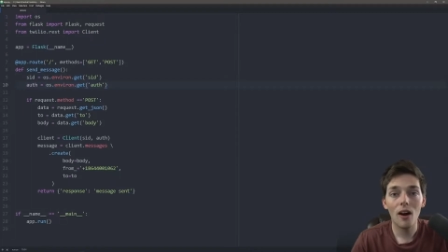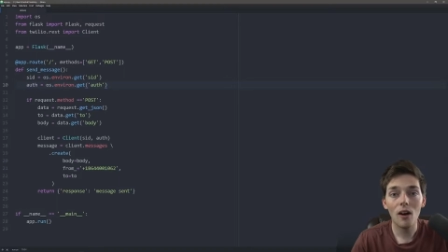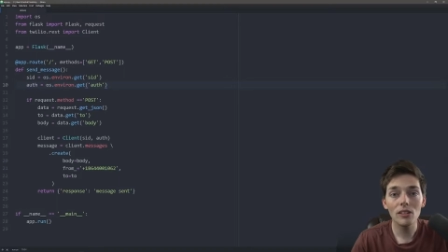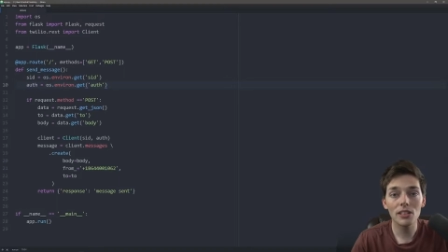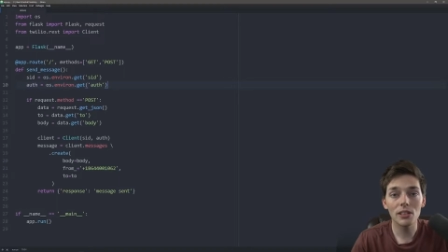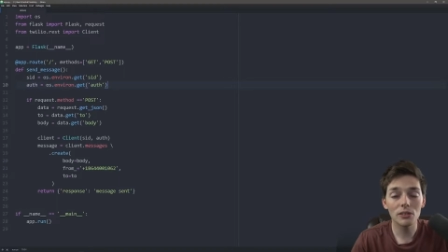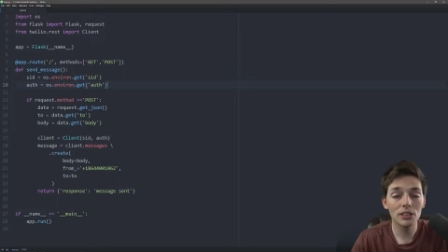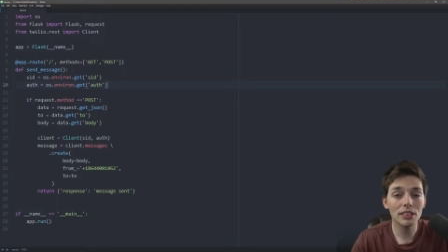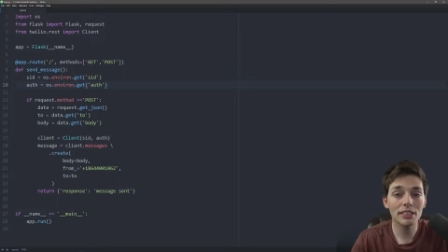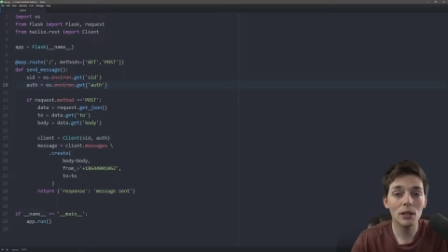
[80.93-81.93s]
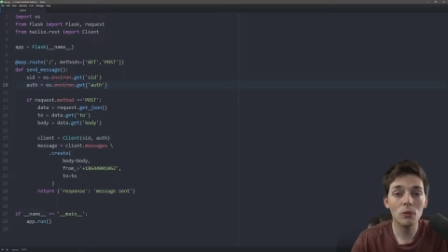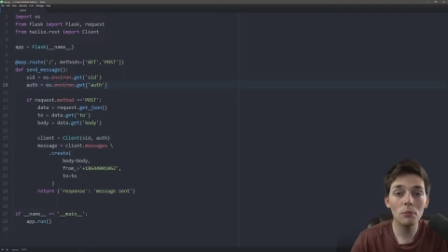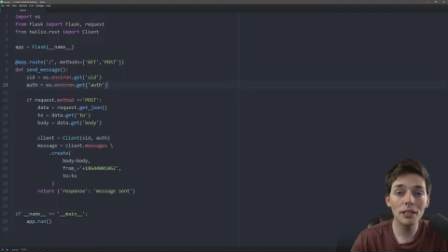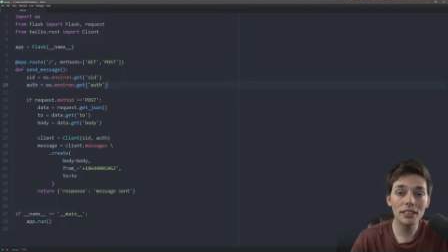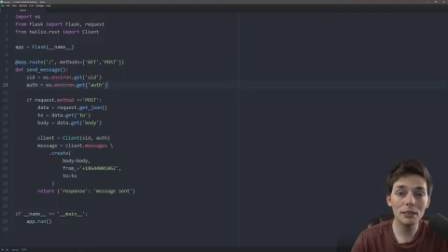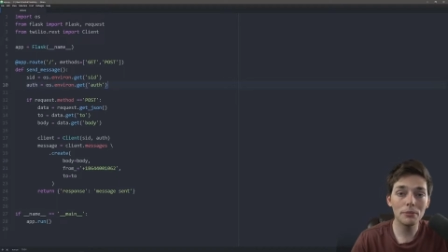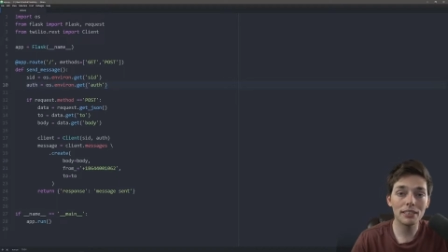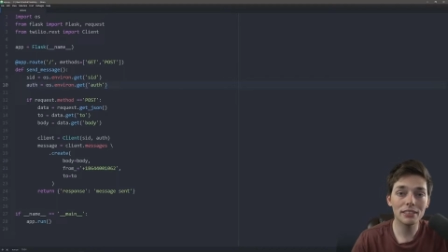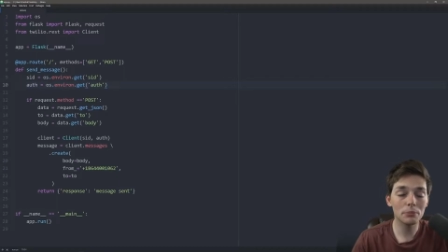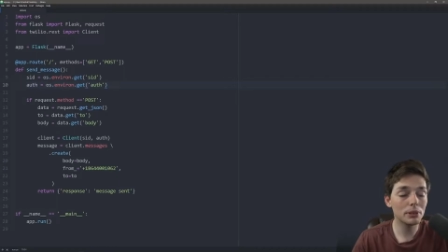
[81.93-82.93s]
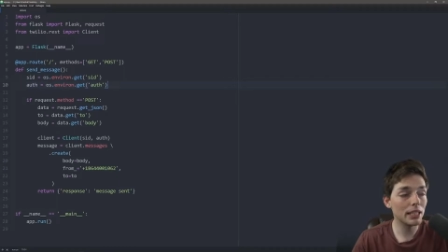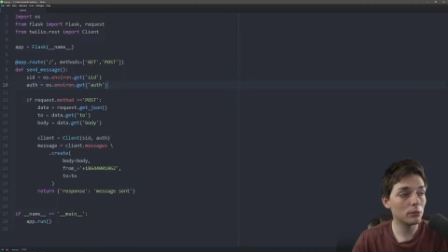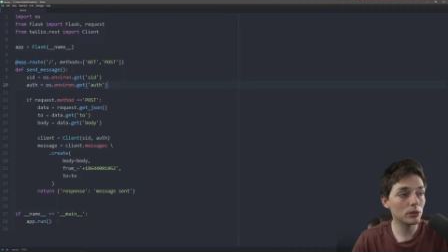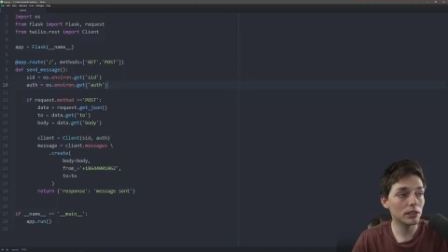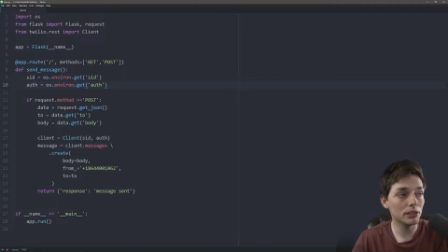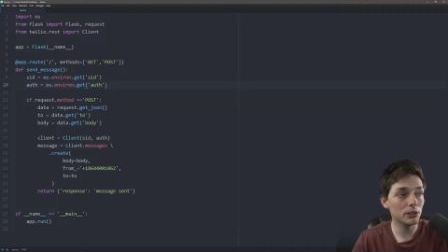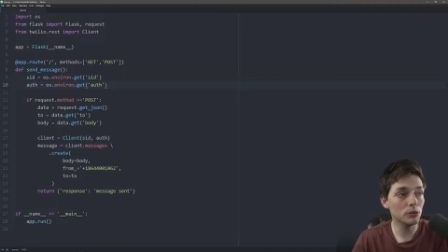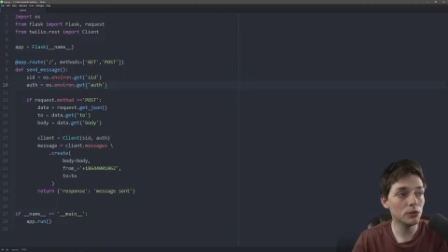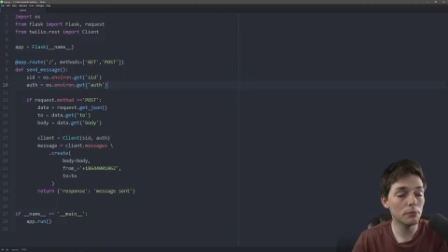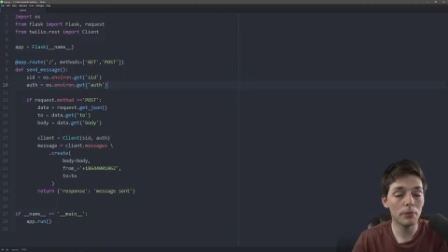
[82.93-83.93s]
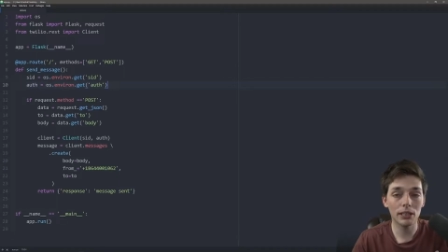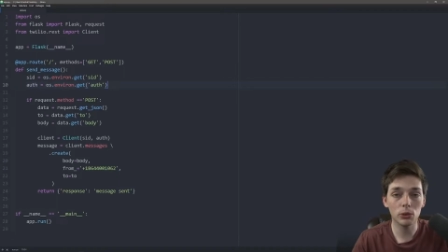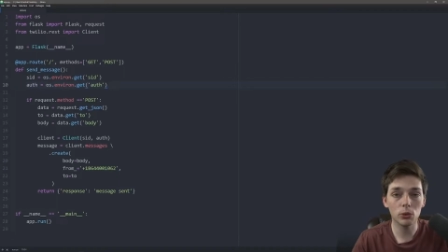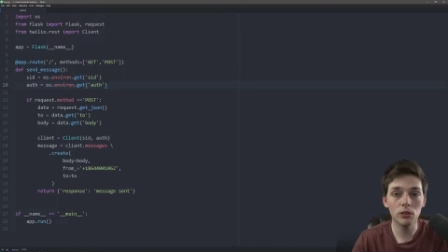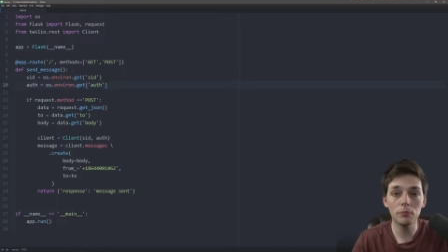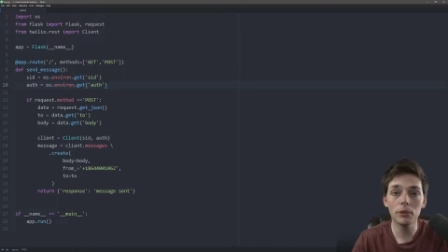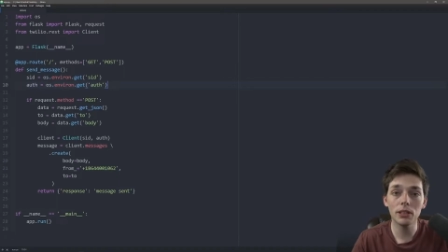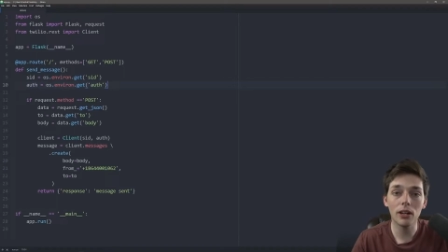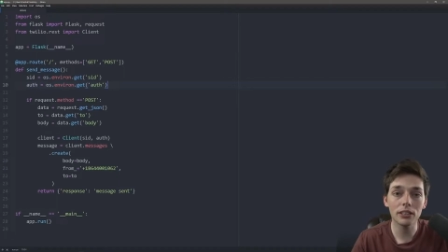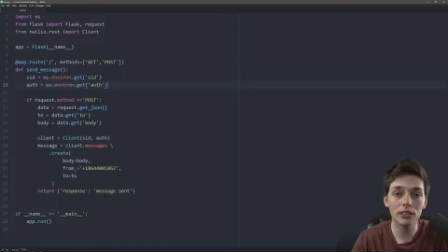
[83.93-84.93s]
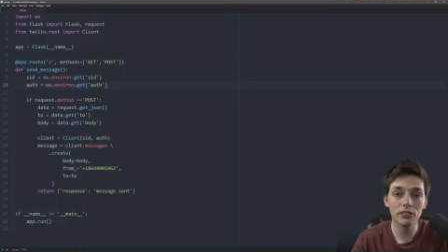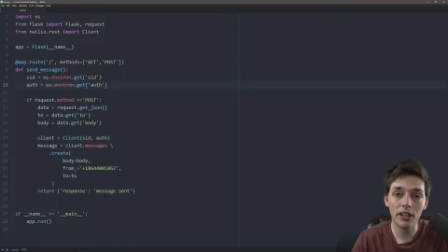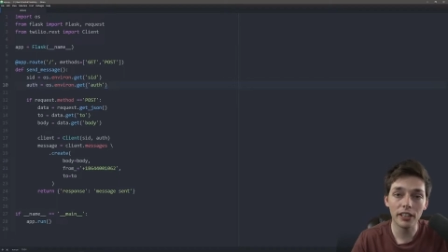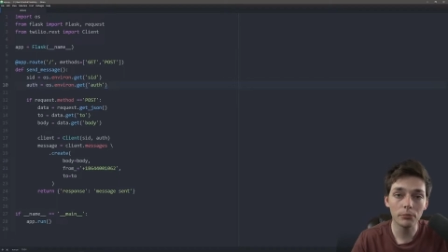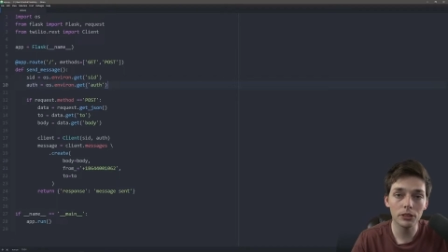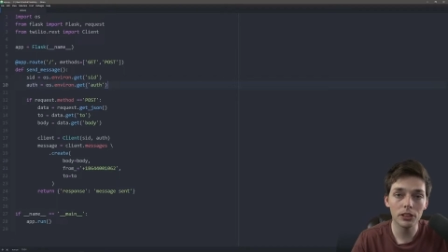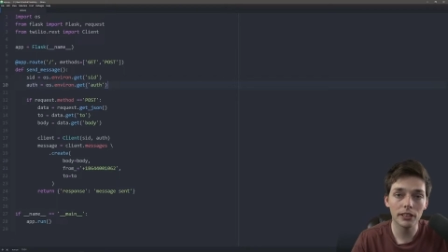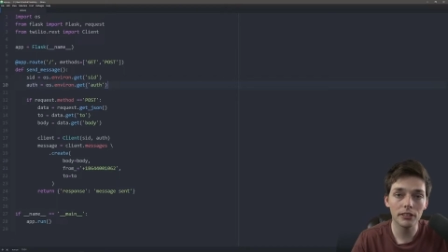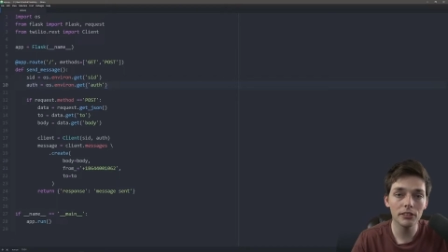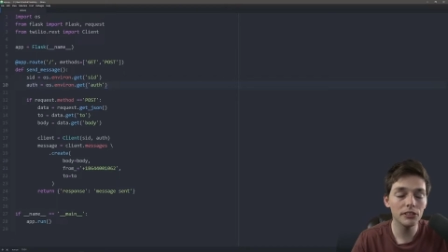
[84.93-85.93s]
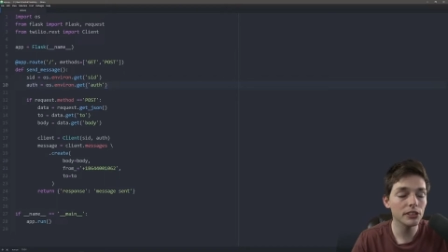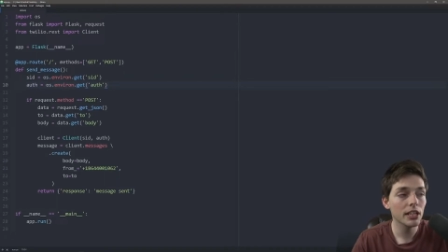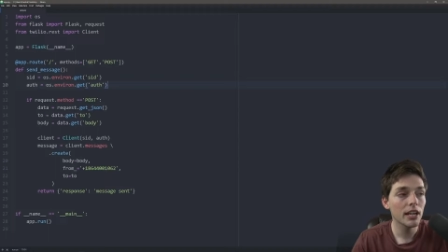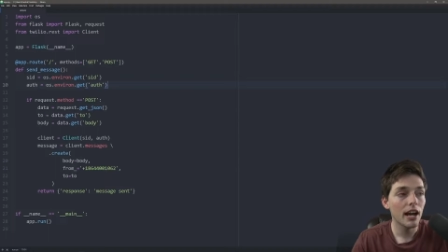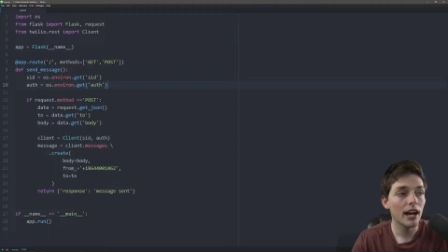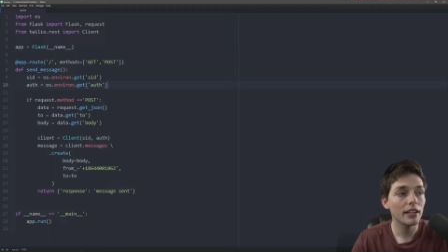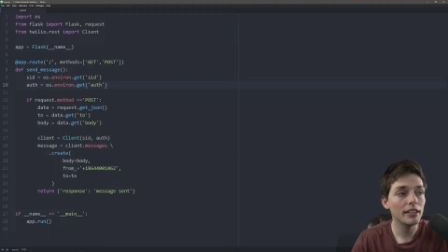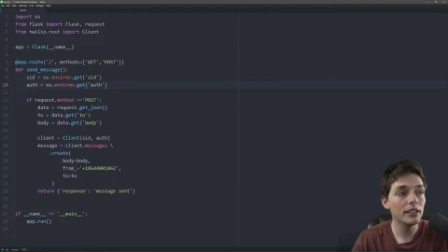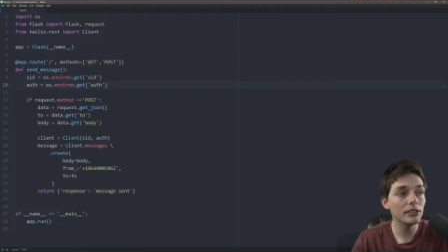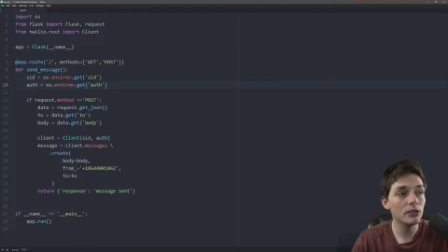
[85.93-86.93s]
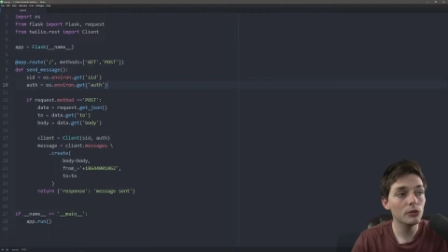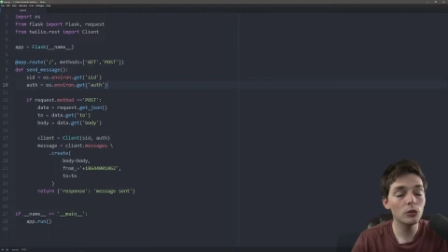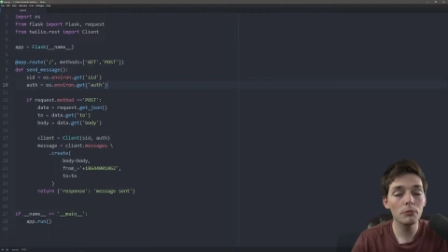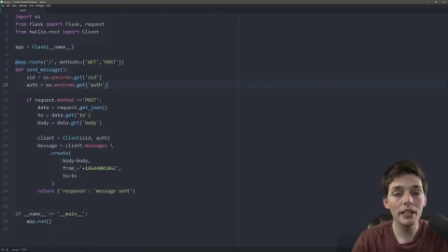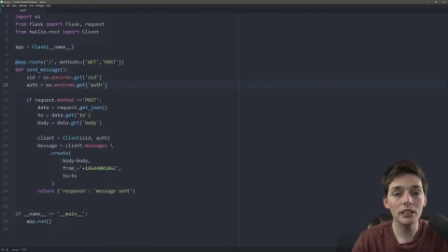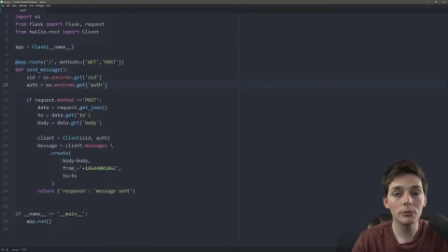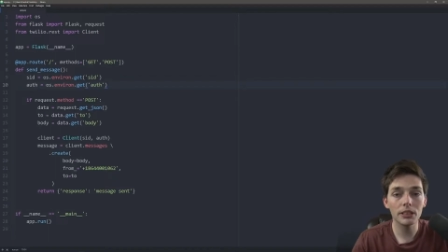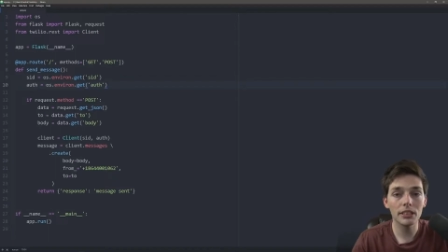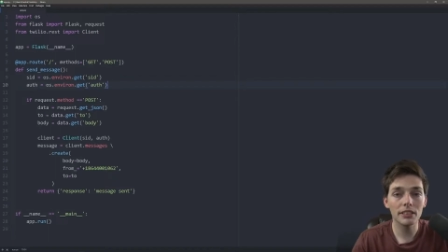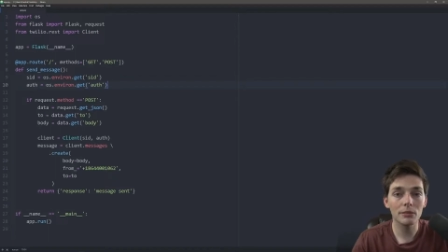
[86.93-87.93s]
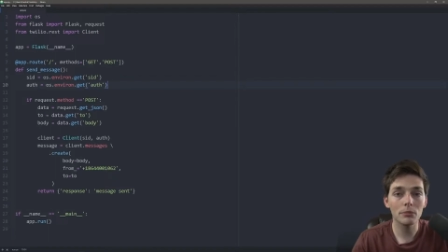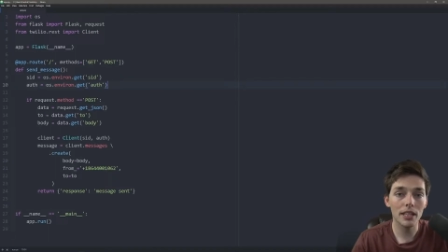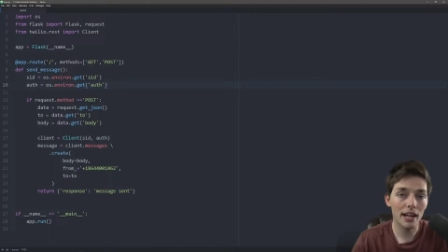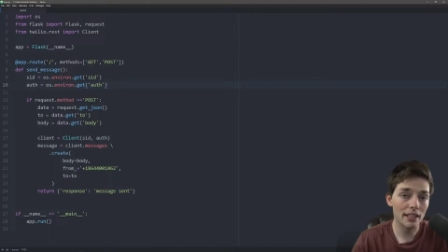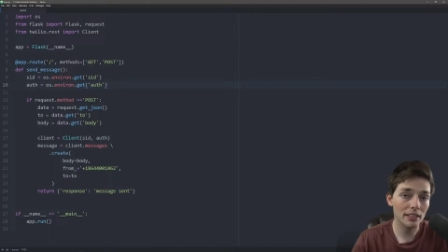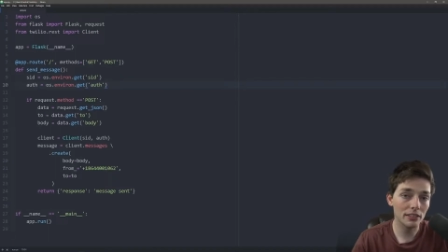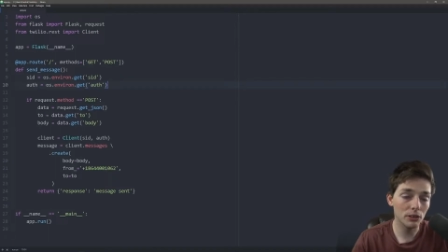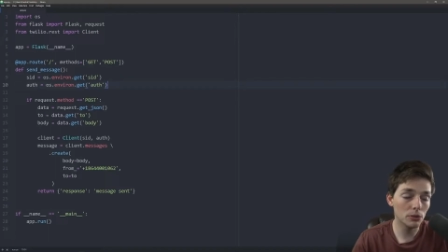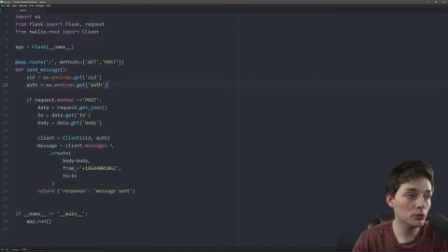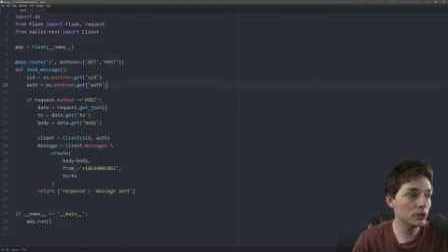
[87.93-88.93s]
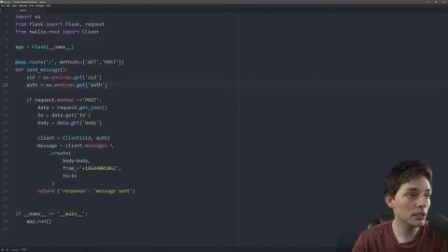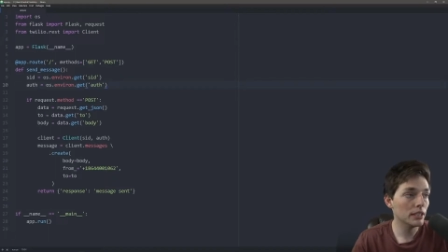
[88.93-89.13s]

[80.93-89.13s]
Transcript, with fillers: Also, since I want my teammates to be able to use my tool, but not just random strangers, I need a user management system that I can use